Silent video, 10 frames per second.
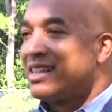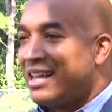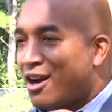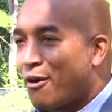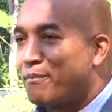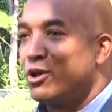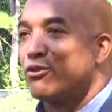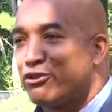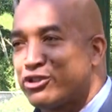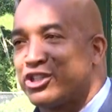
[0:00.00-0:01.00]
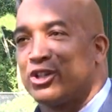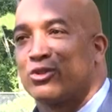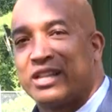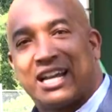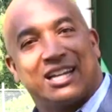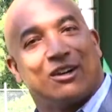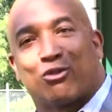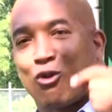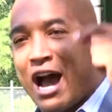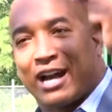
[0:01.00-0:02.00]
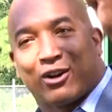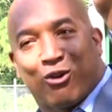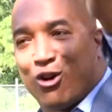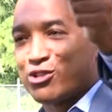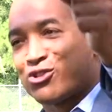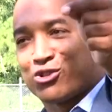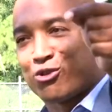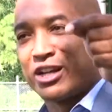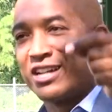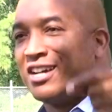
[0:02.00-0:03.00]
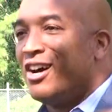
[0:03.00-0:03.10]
that our beautiful children that live right across the street,